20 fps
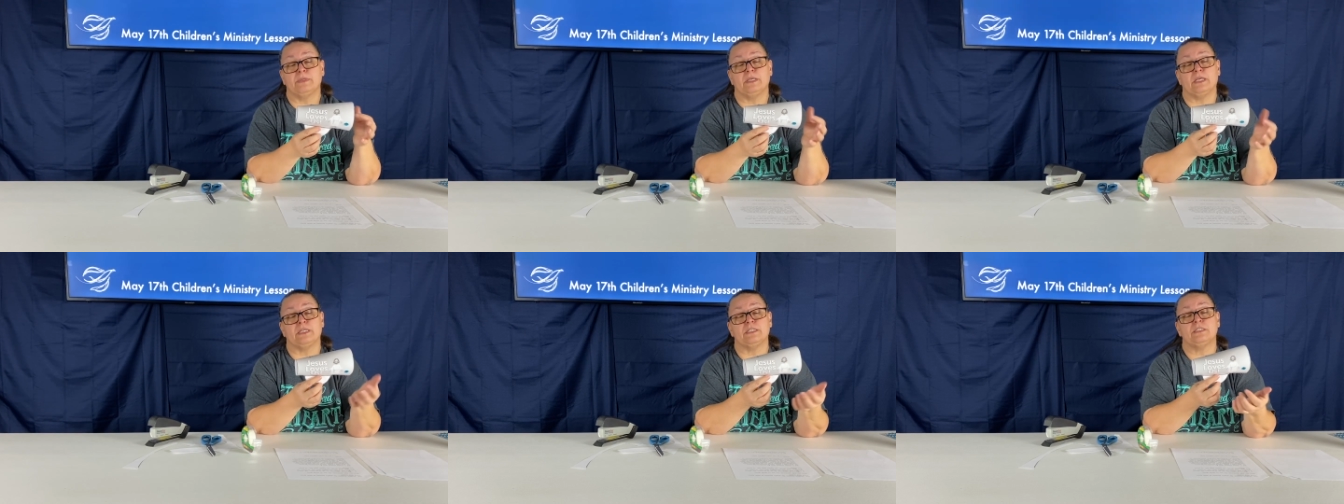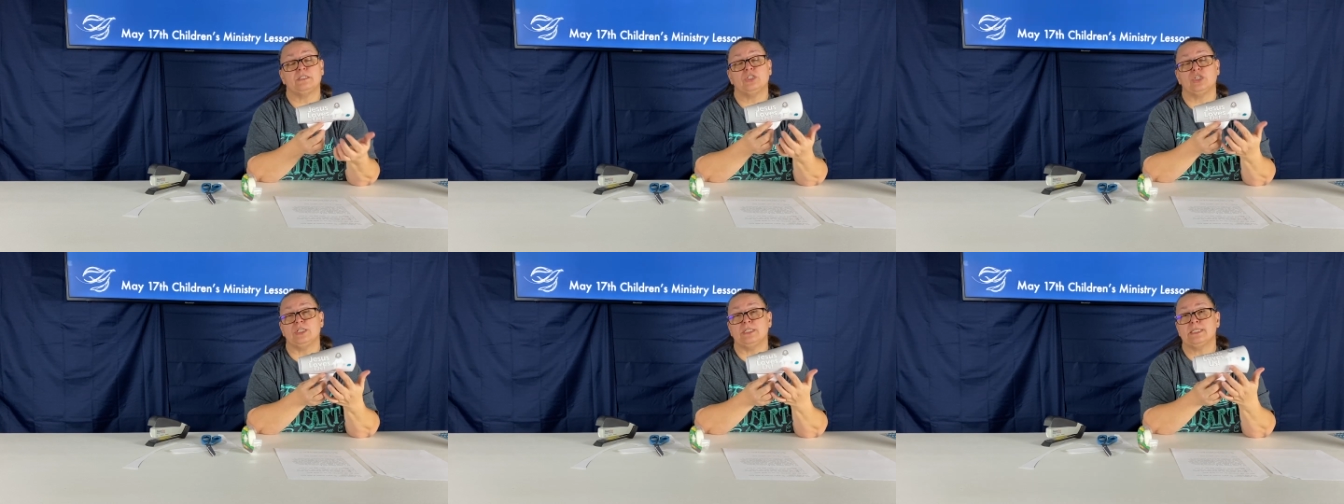because
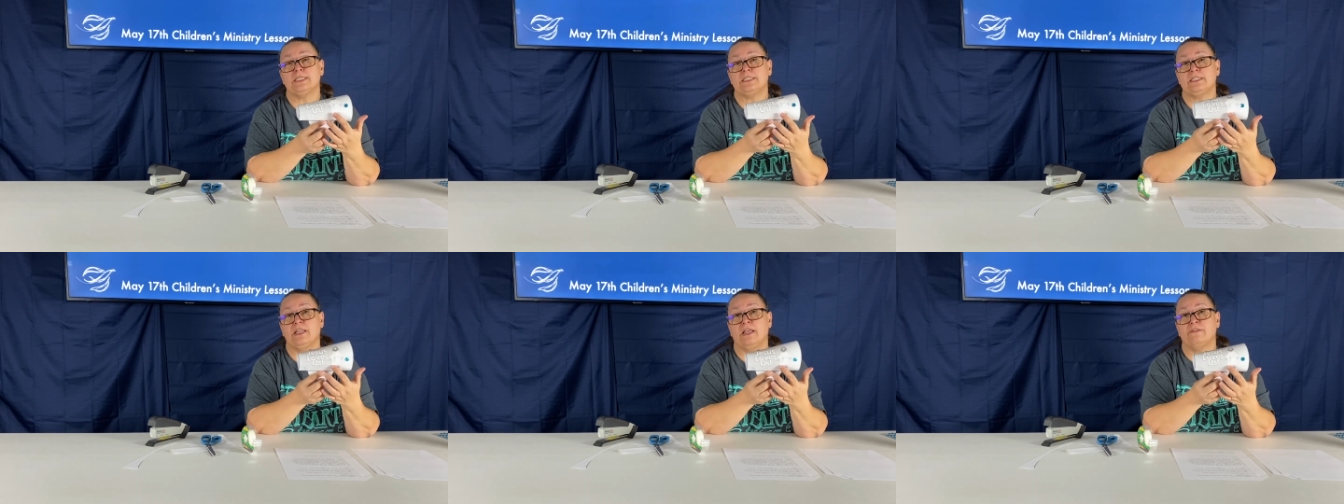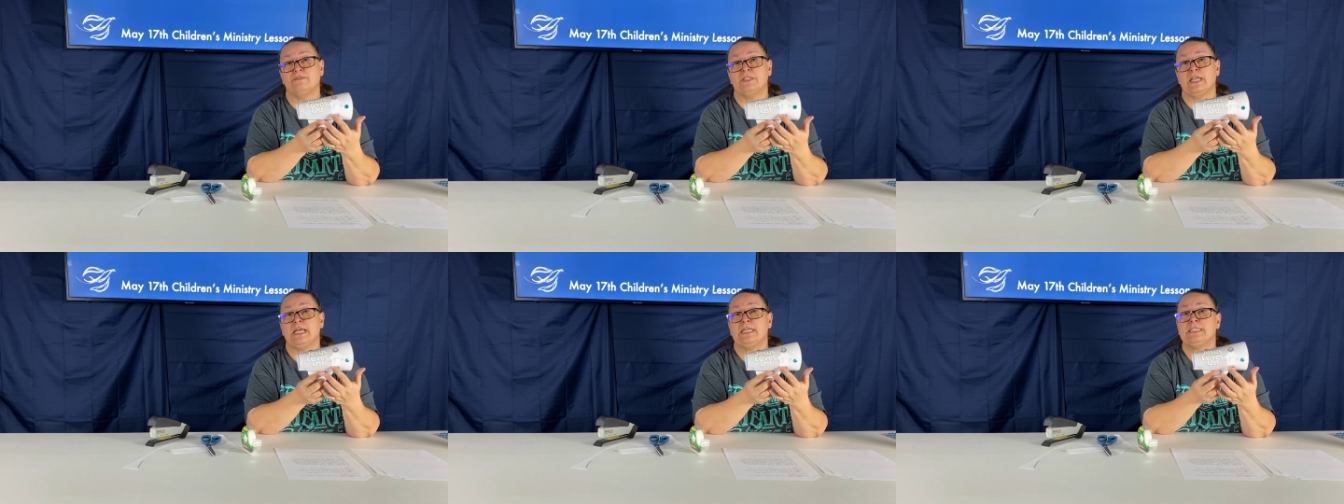Jesus
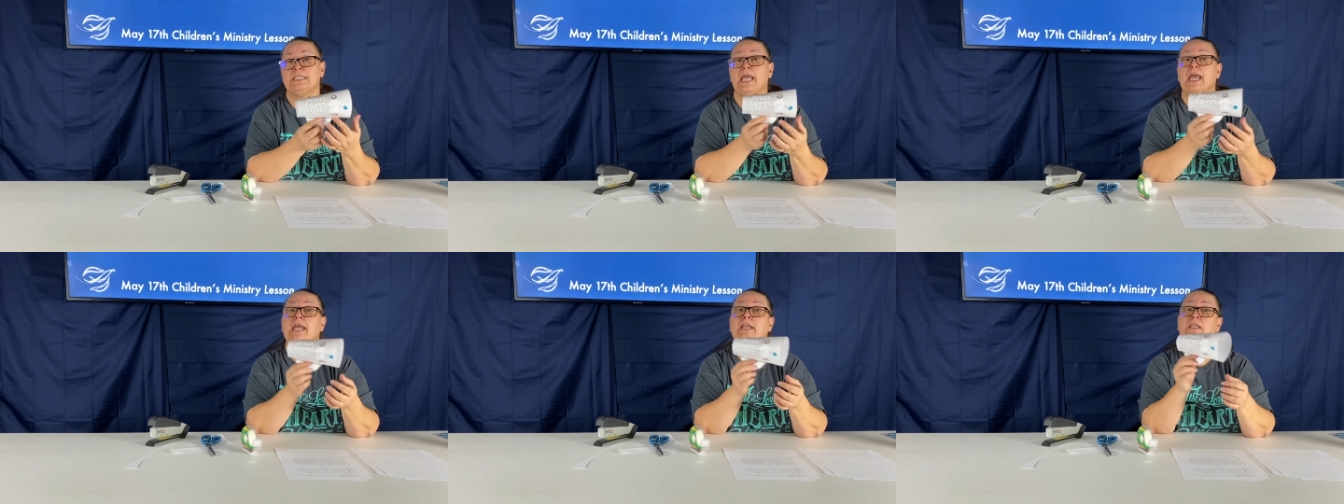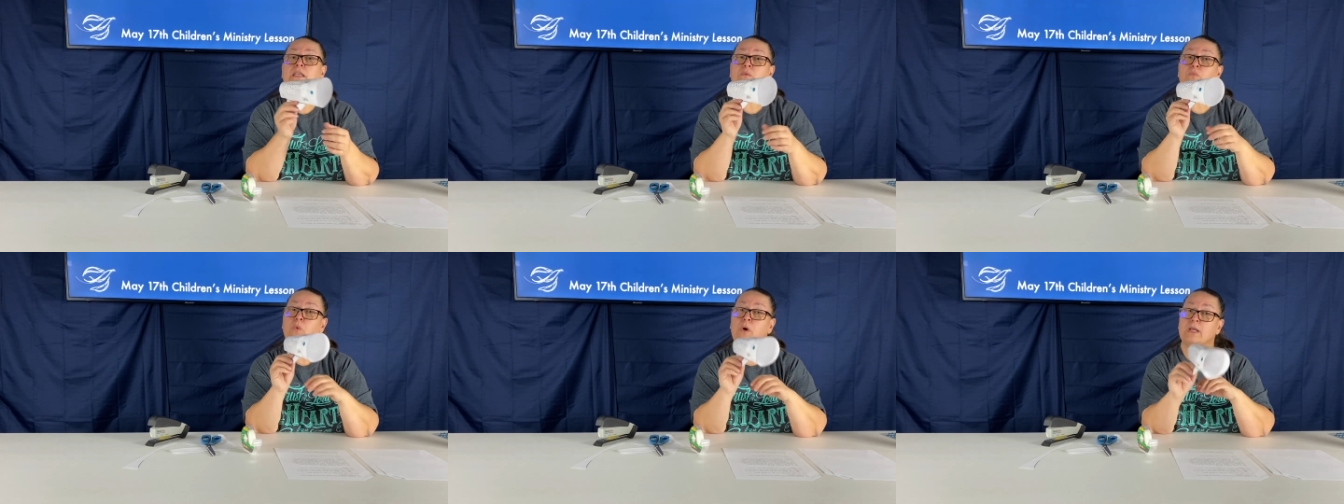loves us and
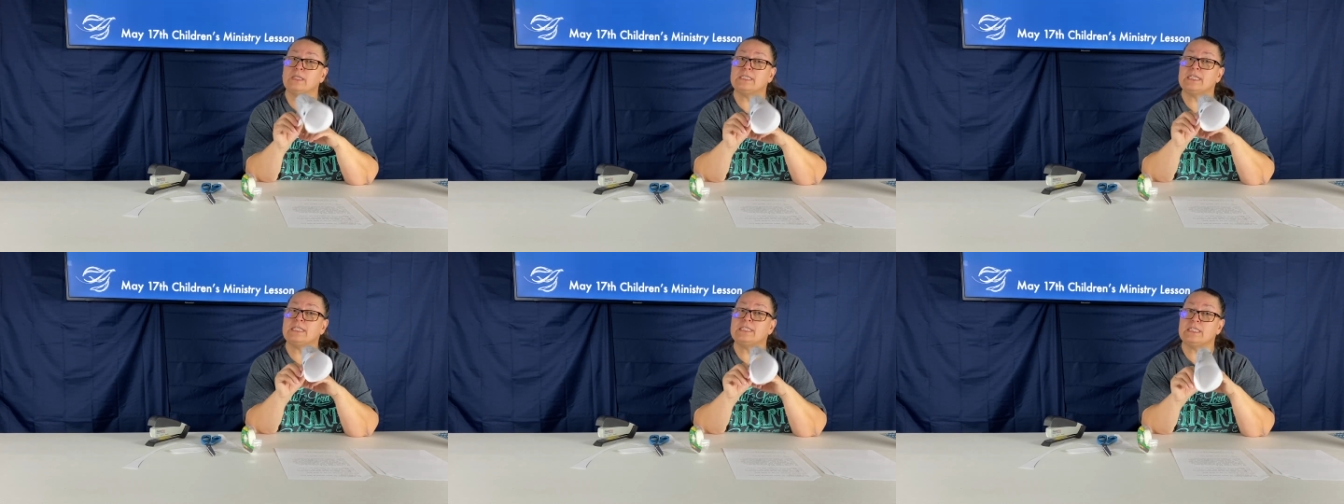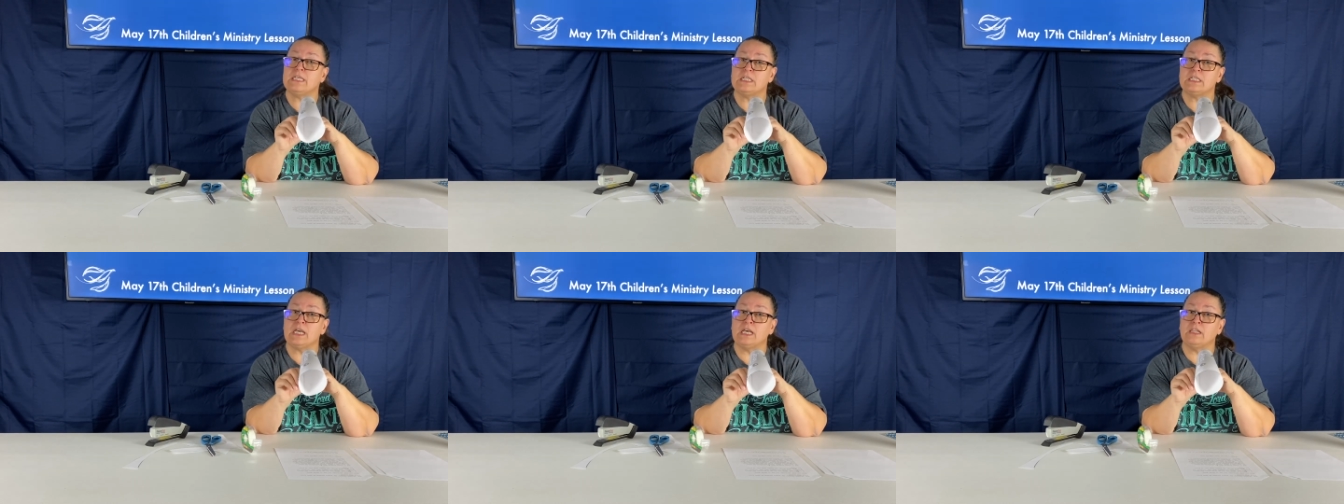he wants us
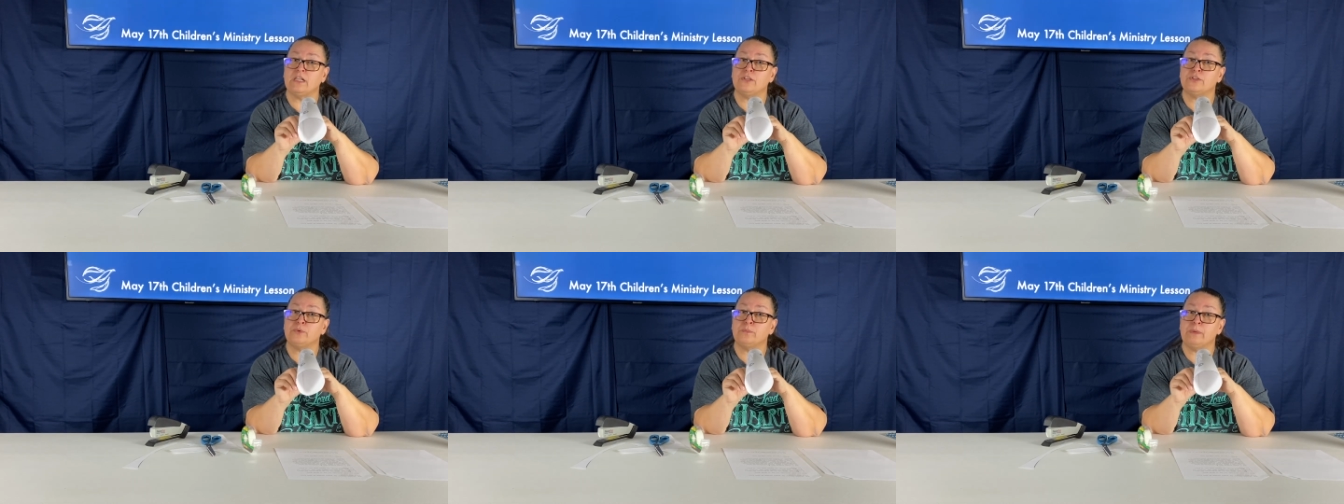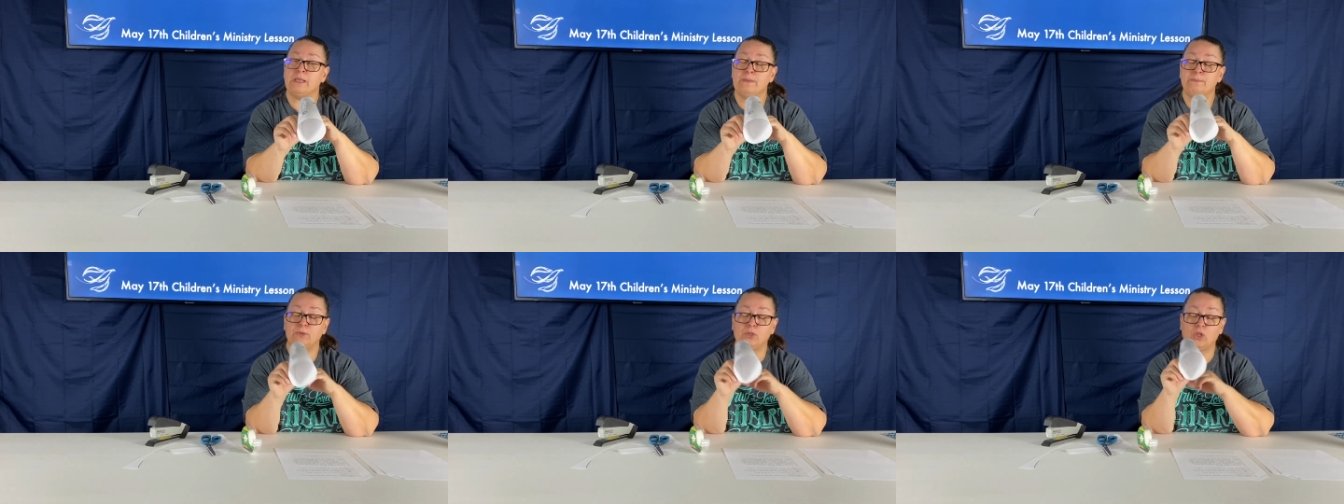to tell other
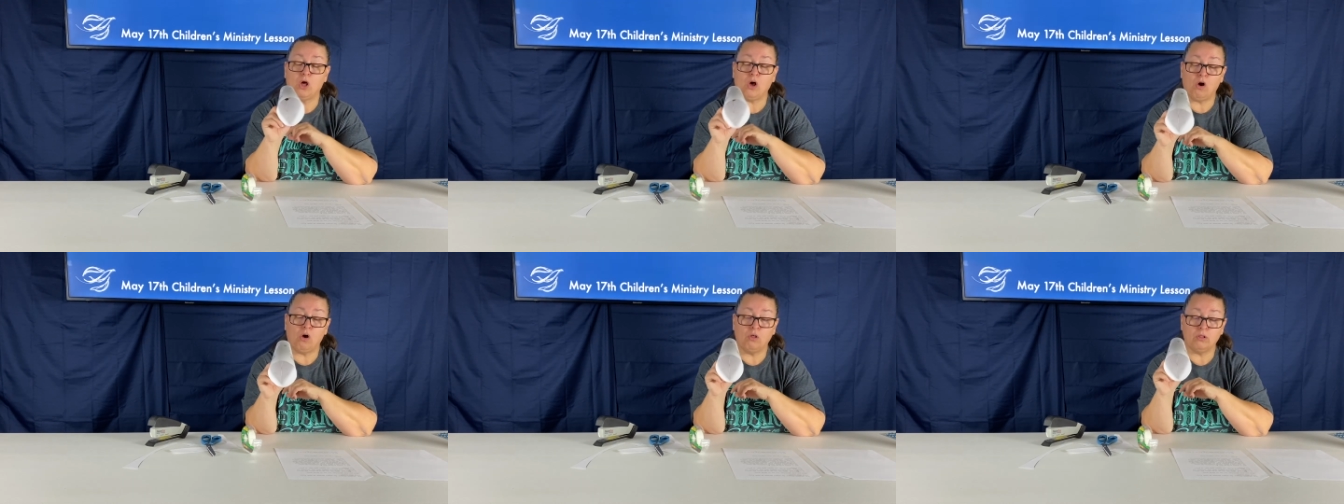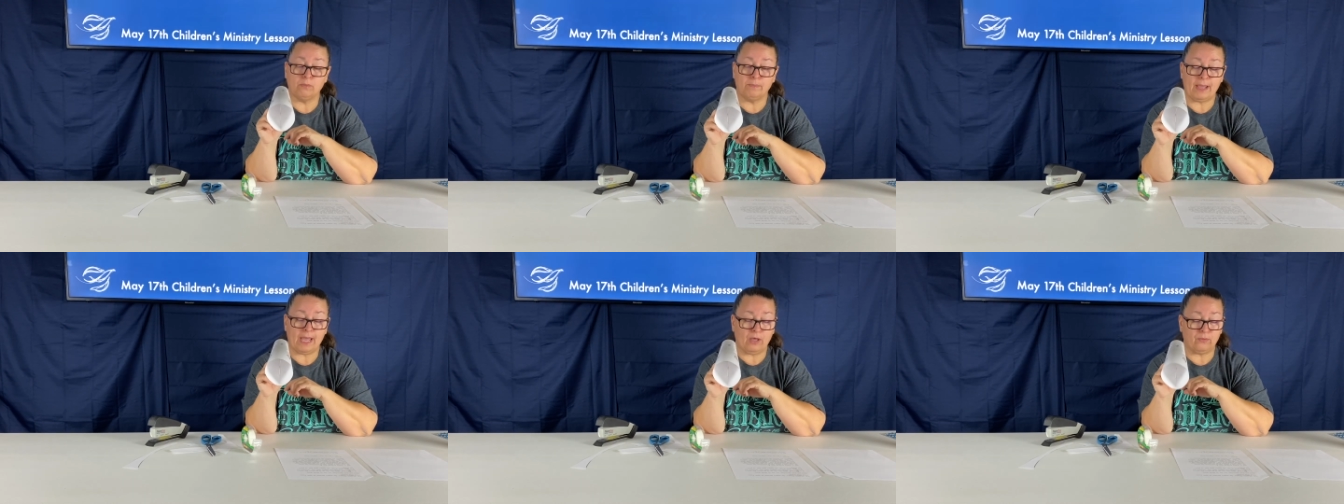people all
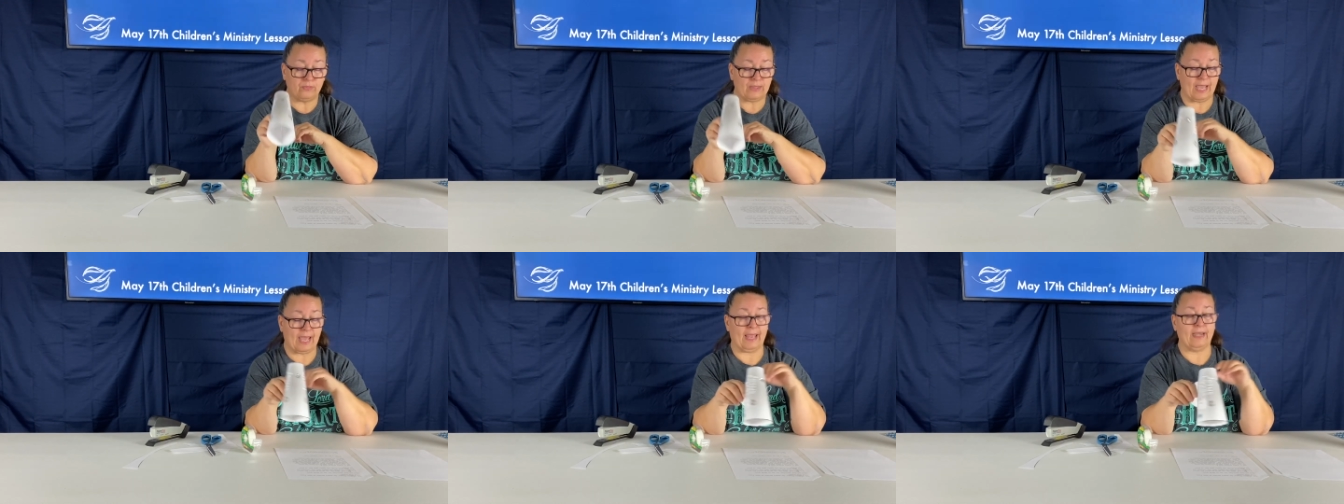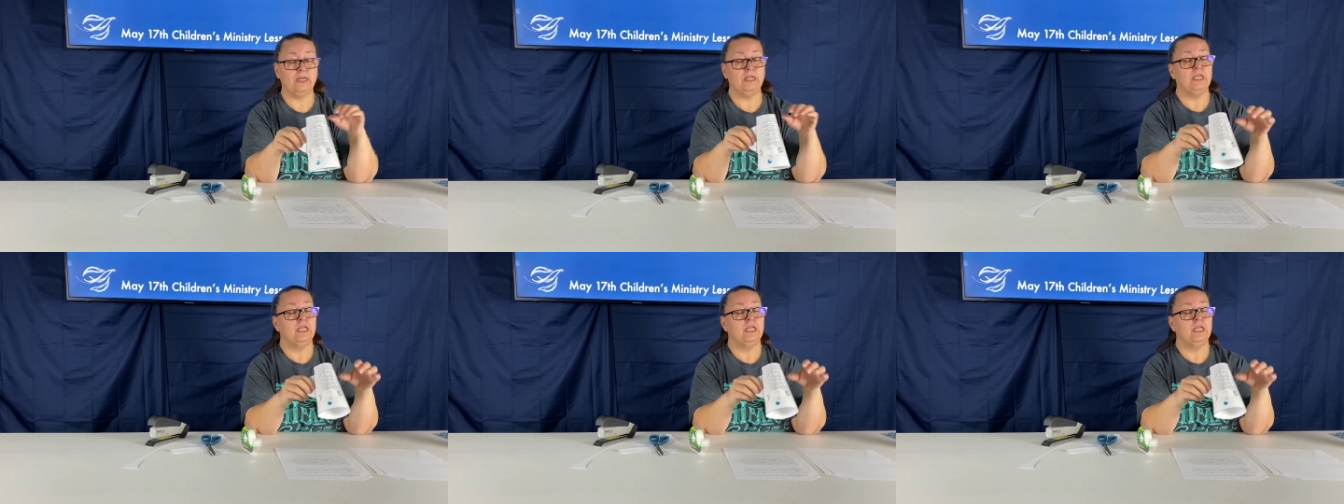about that.